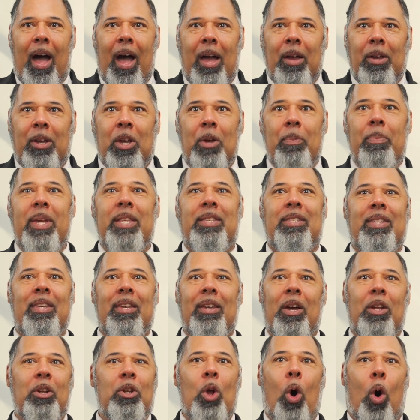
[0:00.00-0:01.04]
committing
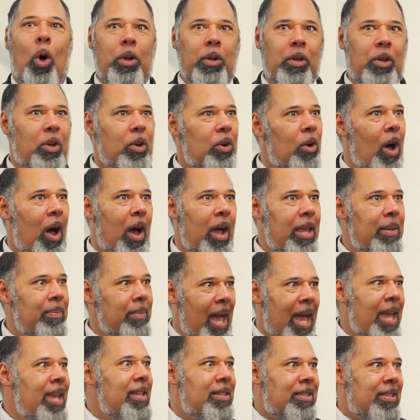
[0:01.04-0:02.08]
a non-crime
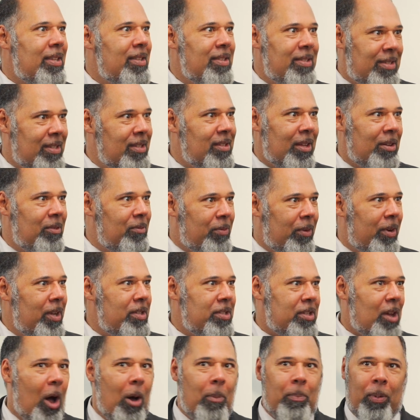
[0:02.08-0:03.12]
hate incident, for
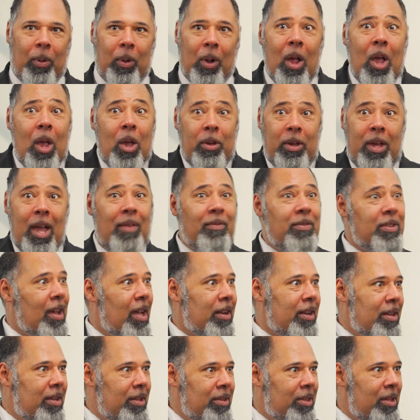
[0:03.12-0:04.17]
example. You haven't done
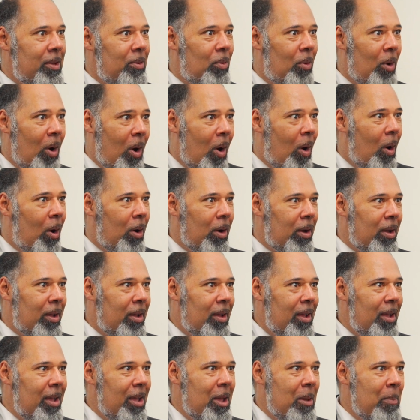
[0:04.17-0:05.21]
anything wrong,
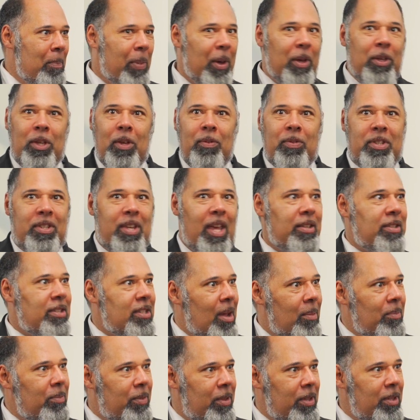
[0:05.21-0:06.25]
but you've said
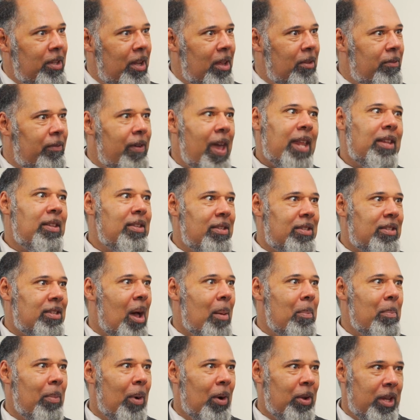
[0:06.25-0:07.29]
something that offends
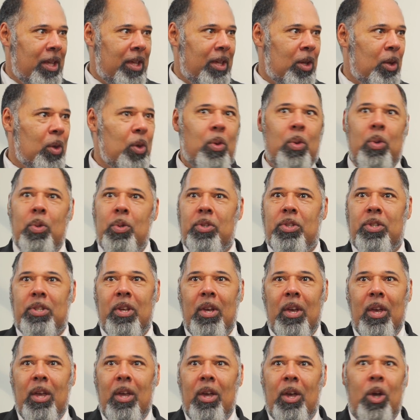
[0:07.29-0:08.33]
somebody
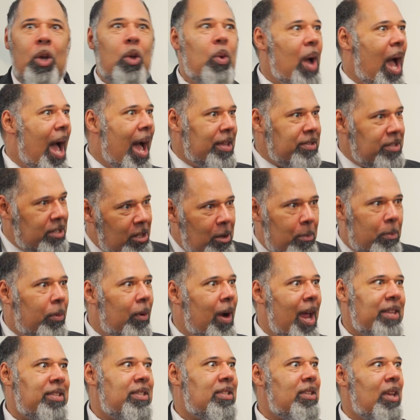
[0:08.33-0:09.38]
who has an
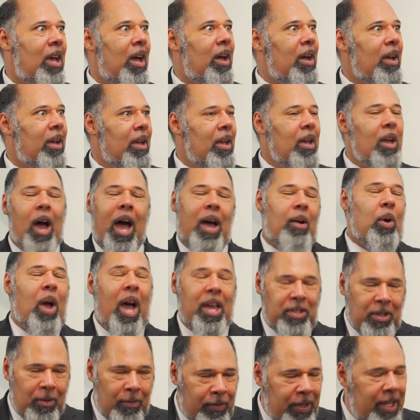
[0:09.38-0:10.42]
oppressor, who
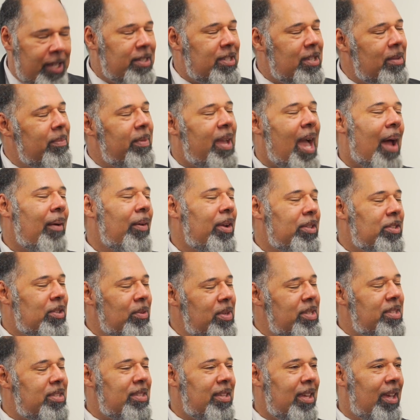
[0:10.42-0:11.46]
has a victim
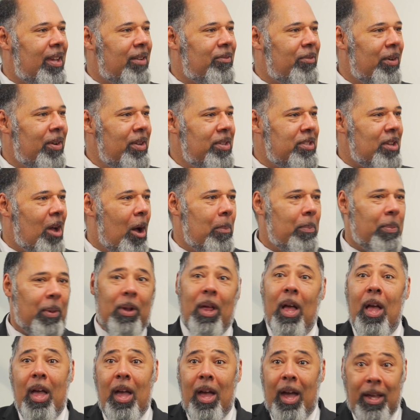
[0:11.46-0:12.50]
characteristic, for example.
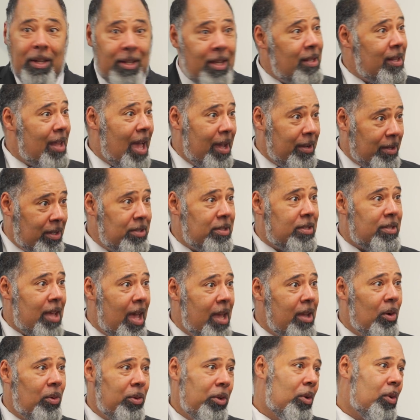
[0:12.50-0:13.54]
And then that can stay
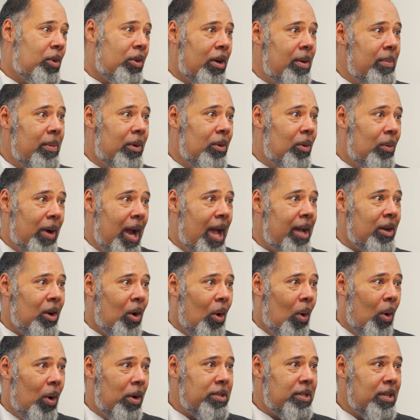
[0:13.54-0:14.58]
on your criminal
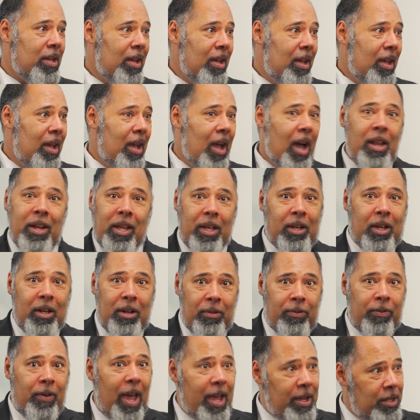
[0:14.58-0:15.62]
record, and it can
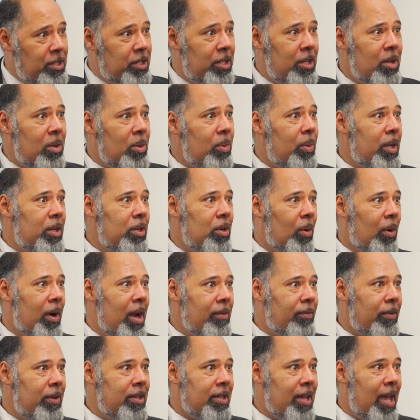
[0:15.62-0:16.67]
affect you in your
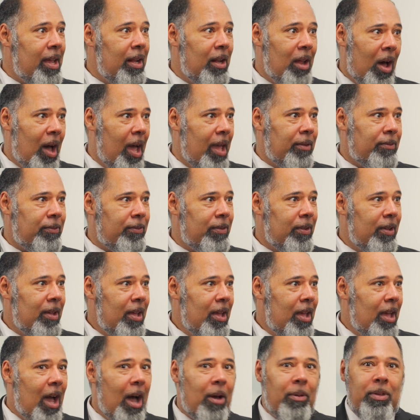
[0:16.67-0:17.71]
everyday life.
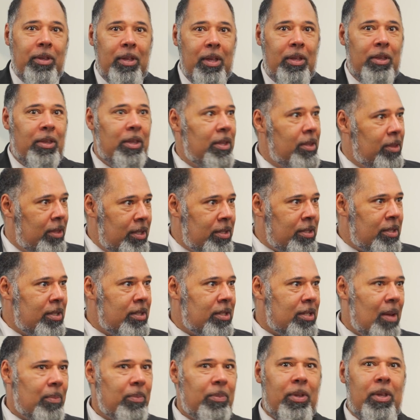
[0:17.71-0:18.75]
I mean, this is
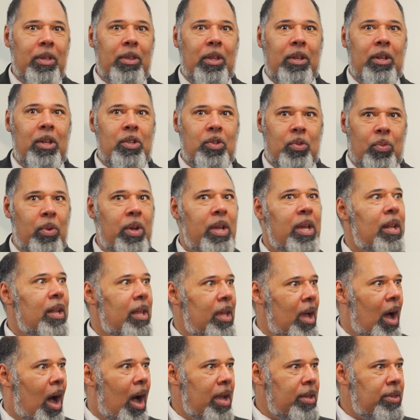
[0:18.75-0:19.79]
something that is really,
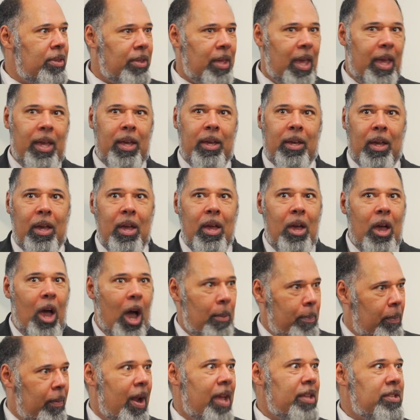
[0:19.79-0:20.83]
I think,
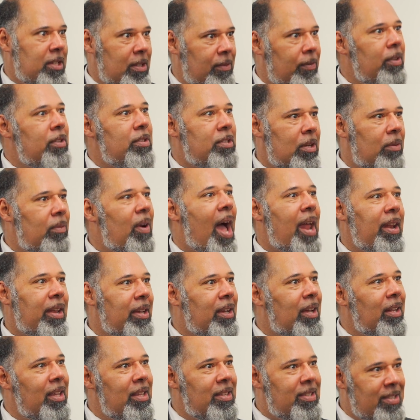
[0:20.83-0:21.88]
oppressive and
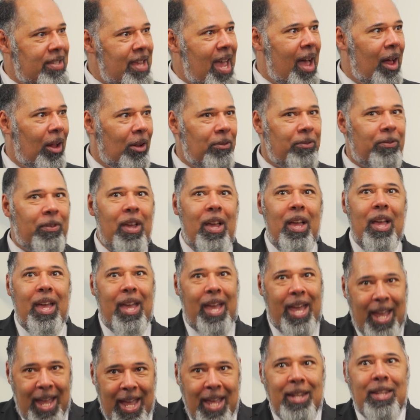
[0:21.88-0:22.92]
tyrannical itself,
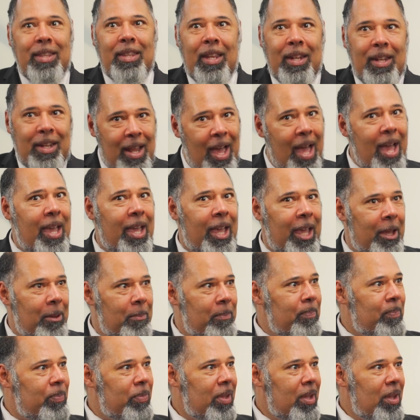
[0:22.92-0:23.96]
in the
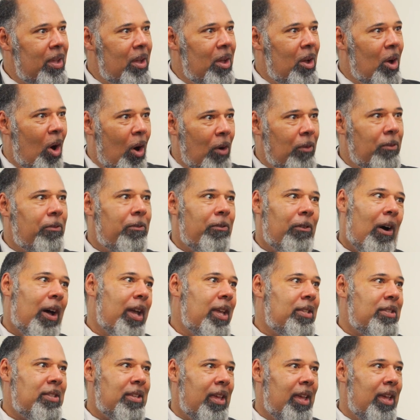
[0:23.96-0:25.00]
name of
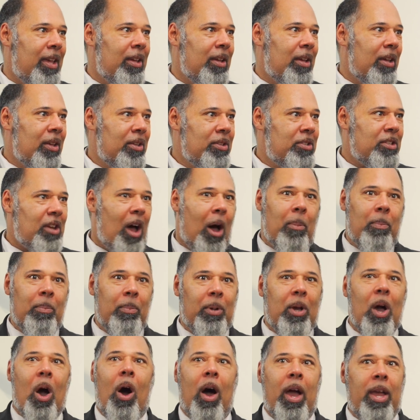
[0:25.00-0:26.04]
fighting some
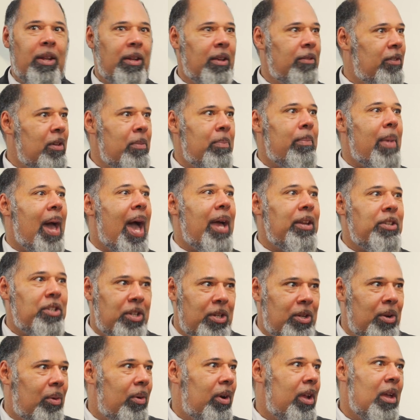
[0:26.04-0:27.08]
kind of
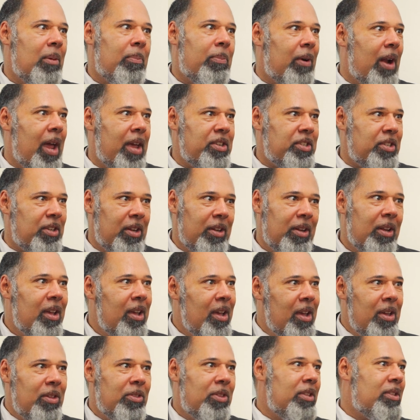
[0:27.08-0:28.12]
imaginary oppression
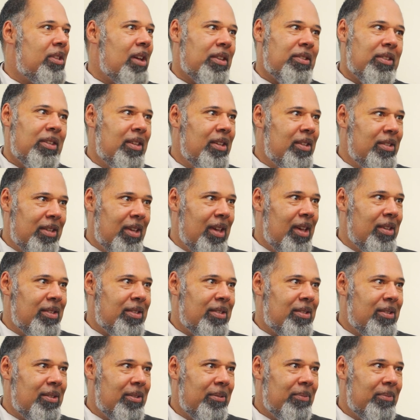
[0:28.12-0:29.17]
that doesn't exist.